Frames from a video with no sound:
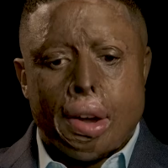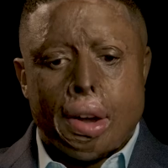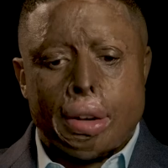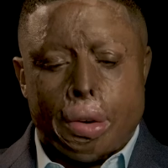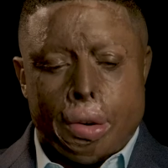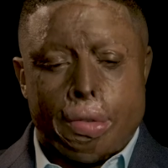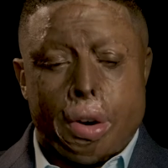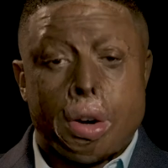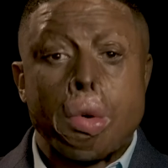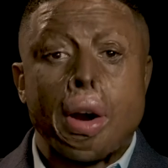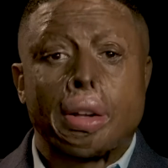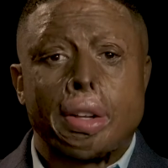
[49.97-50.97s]
I learned very
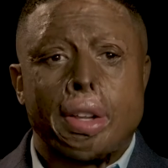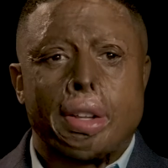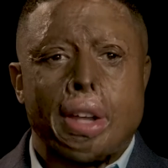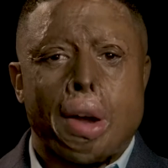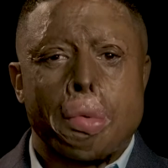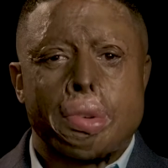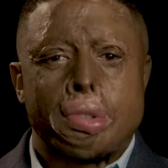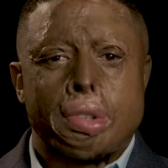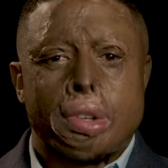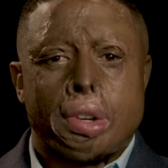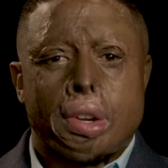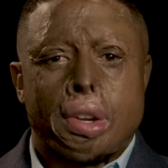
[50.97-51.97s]
quickly that that was
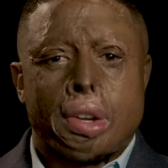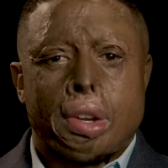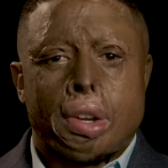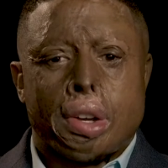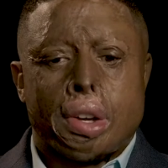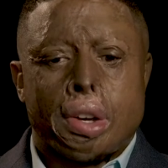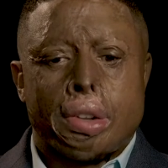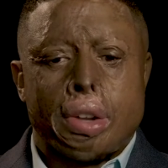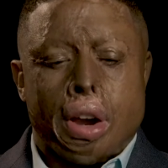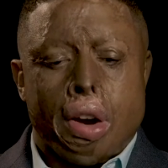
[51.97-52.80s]
the